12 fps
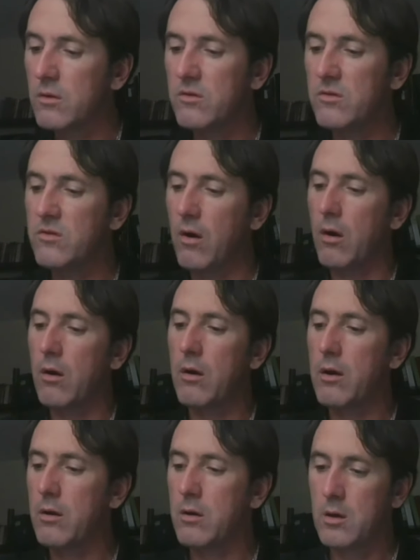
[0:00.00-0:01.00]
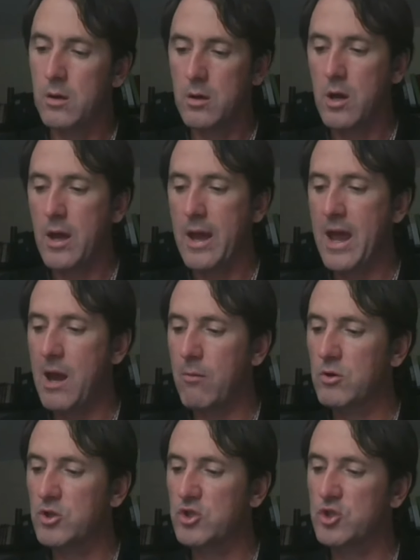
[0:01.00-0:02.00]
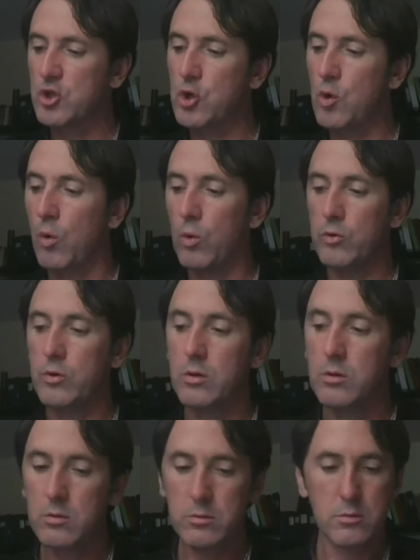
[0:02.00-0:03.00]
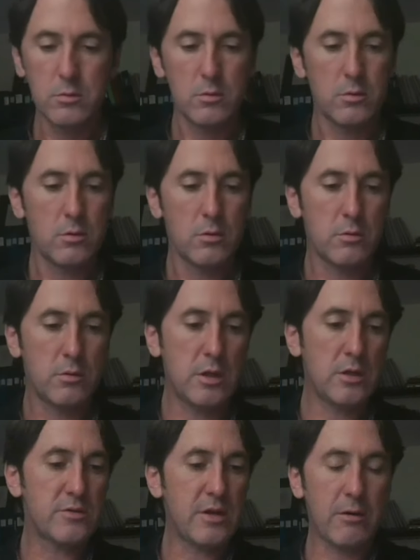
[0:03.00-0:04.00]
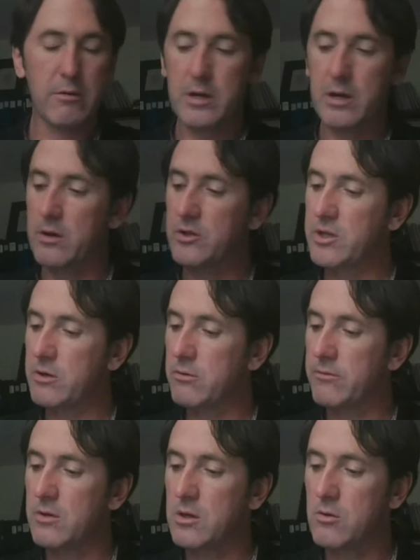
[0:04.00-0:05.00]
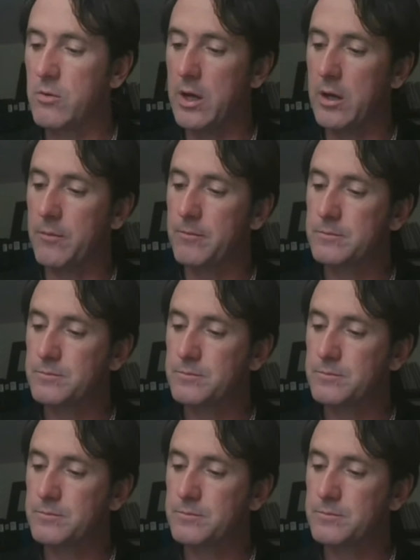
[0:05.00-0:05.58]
Czar Hammarskjöld, the Secretary General of the UN.